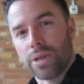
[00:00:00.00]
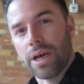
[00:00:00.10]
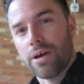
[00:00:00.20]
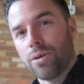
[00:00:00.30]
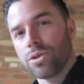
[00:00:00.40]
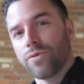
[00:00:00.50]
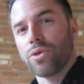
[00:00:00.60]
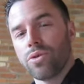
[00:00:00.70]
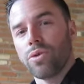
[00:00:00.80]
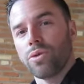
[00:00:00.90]
Now, those of you
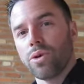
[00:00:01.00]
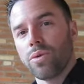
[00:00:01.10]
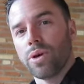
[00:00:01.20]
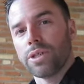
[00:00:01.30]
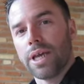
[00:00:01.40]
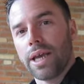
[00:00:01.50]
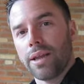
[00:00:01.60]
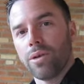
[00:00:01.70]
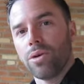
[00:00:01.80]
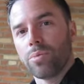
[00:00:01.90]
who don't know what a
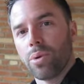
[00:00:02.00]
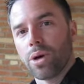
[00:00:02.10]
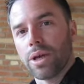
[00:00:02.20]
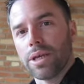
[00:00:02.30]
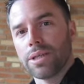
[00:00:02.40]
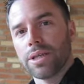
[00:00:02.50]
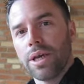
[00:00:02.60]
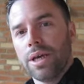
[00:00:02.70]
lookbook is,